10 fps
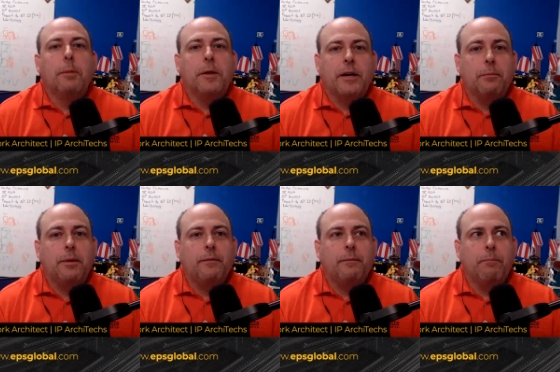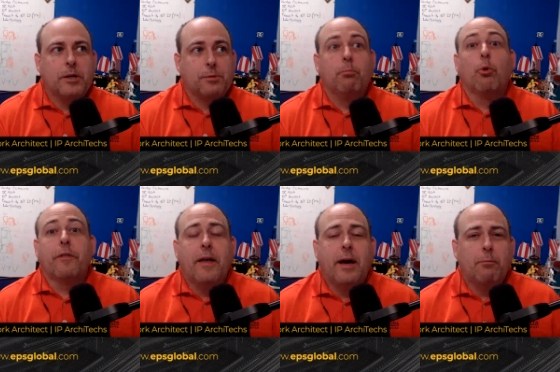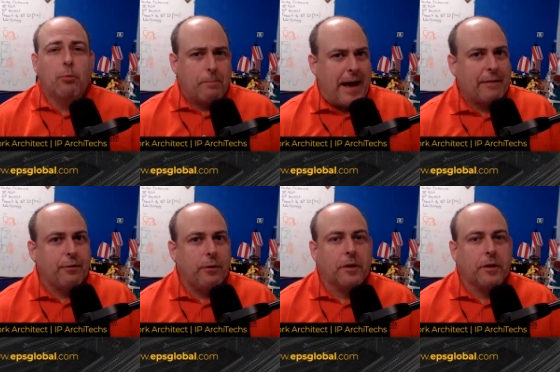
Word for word: but it can be much more than that, more impactful